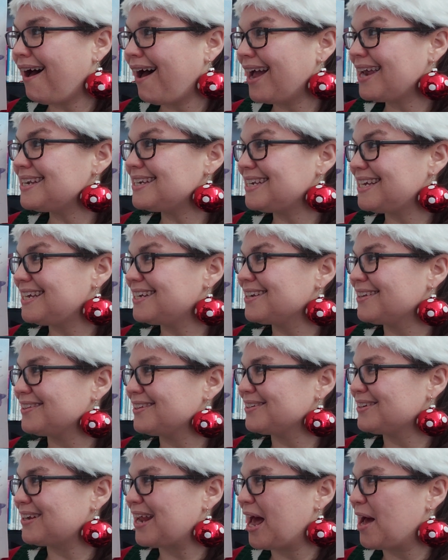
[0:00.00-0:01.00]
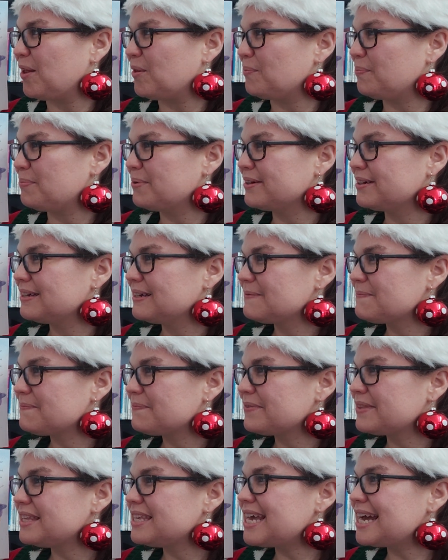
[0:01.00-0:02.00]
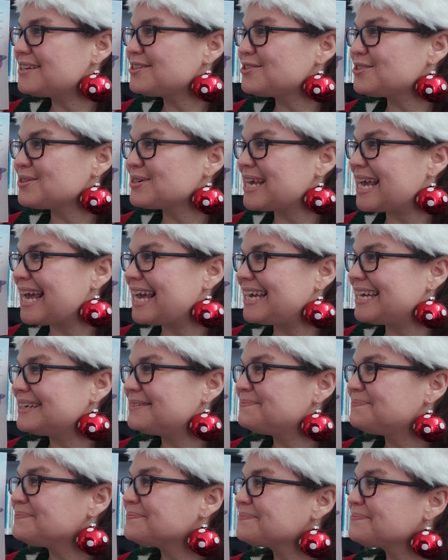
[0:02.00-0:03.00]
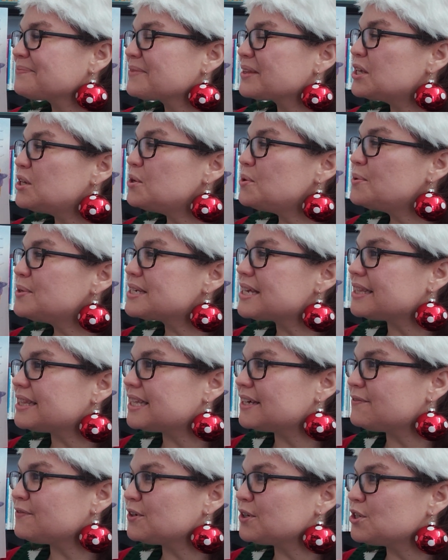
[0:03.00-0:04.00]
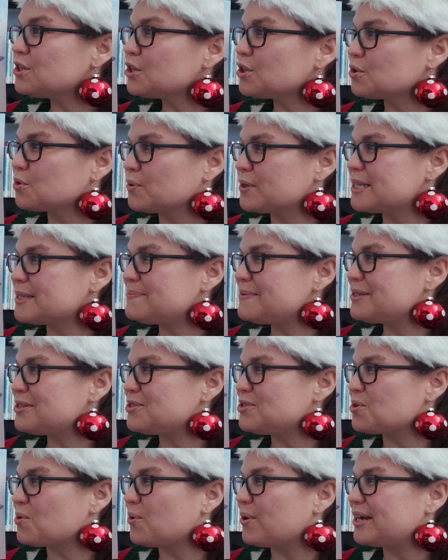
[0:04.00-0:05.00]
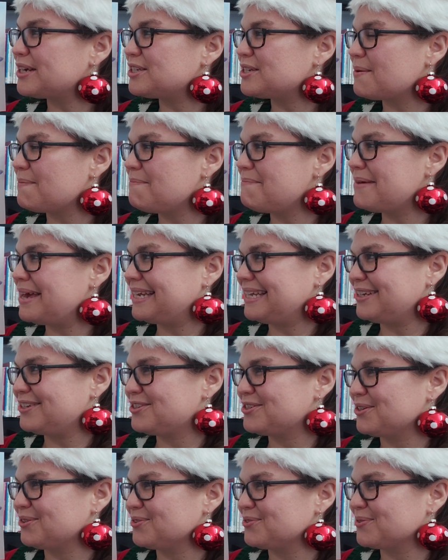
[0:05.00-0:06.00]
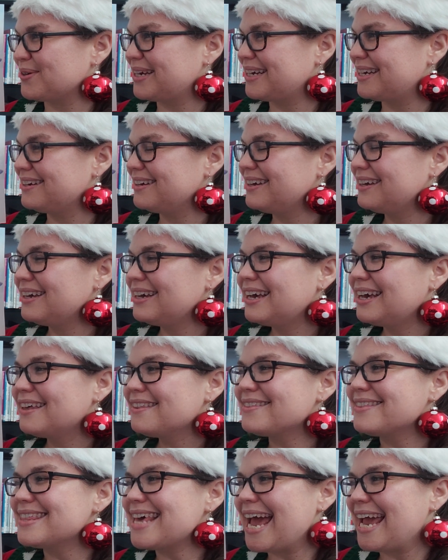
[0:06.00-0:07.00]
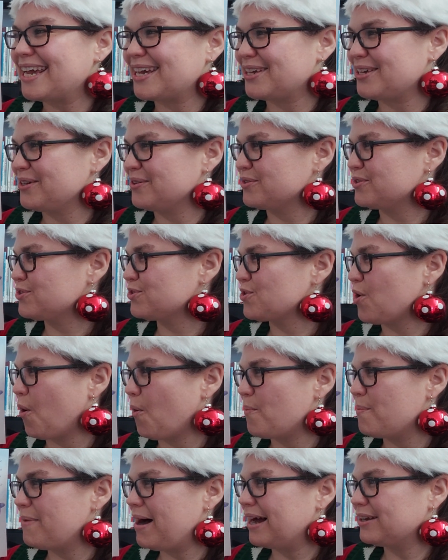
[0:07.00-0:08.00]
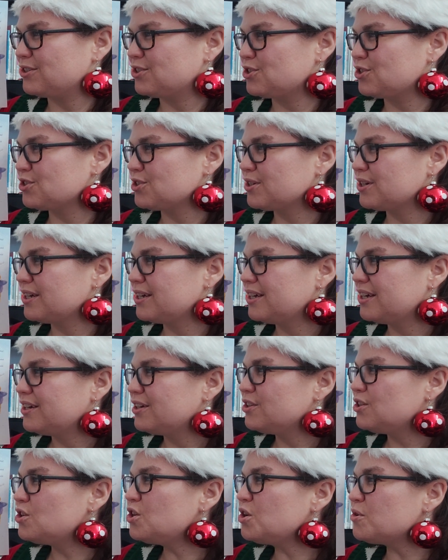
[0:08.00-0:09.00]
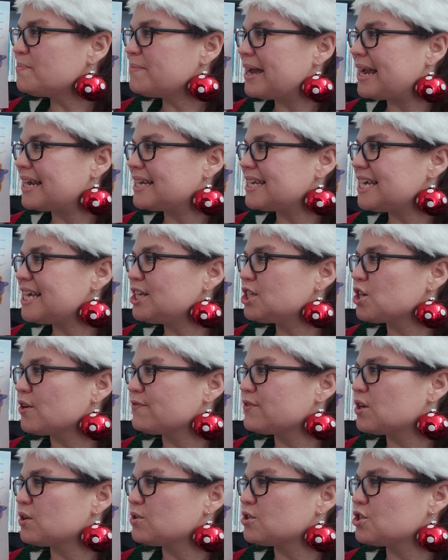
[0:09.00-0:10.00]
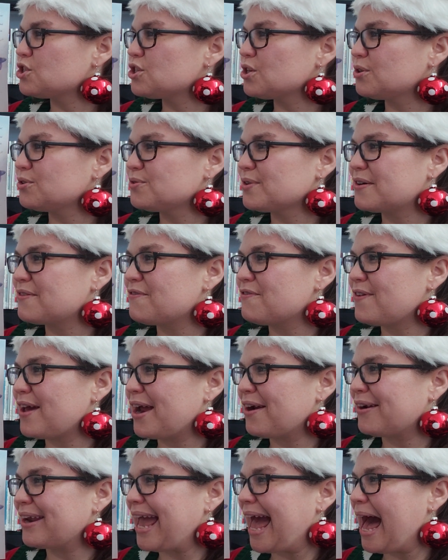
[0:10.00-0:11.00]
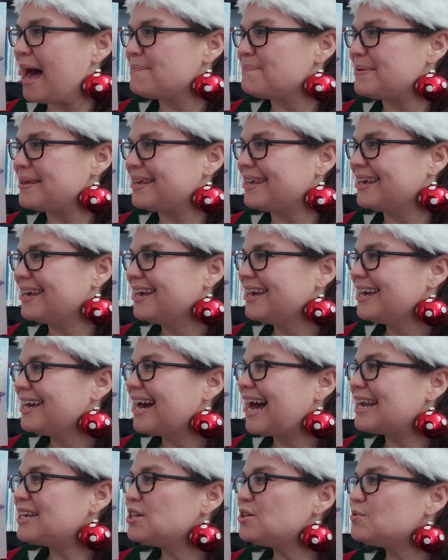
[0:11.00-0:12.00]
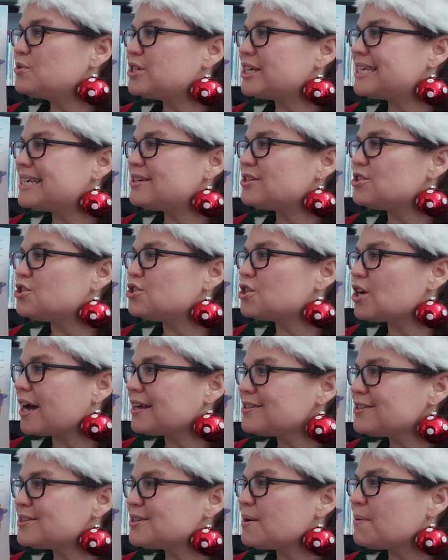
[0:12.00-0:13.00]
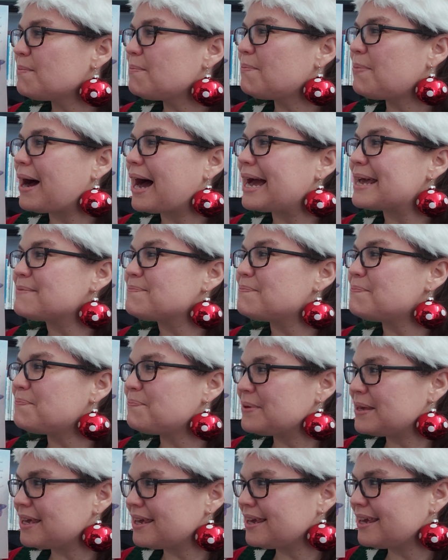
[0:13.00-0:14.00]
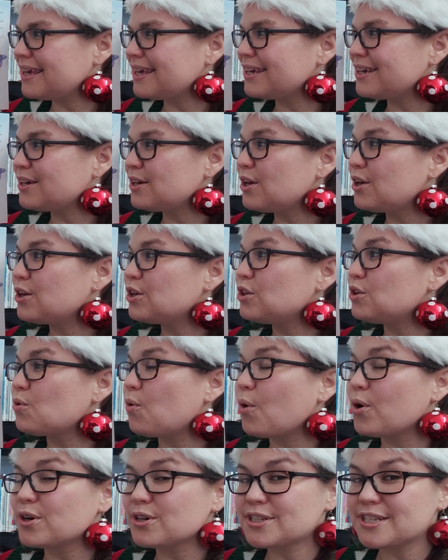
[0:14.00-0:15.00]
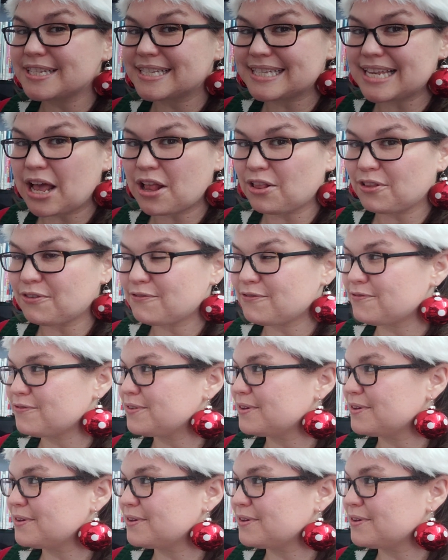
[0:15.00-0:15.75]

I need a little help. Yesterday, you delivered Christmas joy to many children. Thank you so much. You made each of those children very happy, and you did it just by being yourself.